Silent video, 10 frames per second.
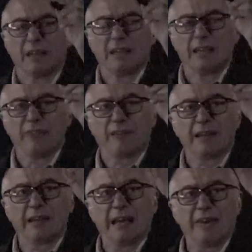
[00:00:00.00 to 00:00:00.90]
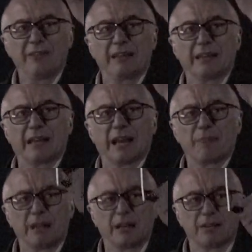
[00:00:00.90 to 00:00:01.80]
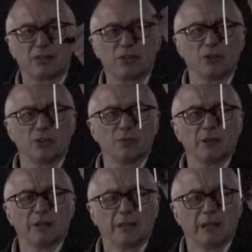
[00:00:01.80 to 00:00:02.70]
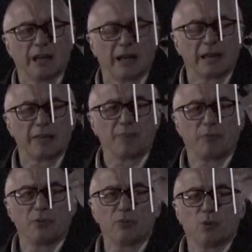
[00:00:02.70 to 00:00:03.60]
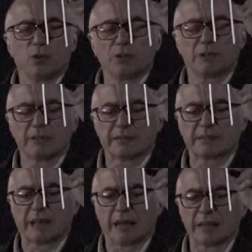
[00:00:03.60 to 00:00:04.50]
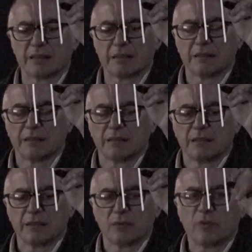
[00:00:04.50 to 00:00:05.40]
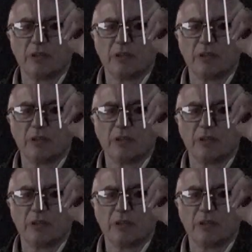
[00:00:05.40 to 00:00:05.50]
If I have a capillary tube and I put water inside, will the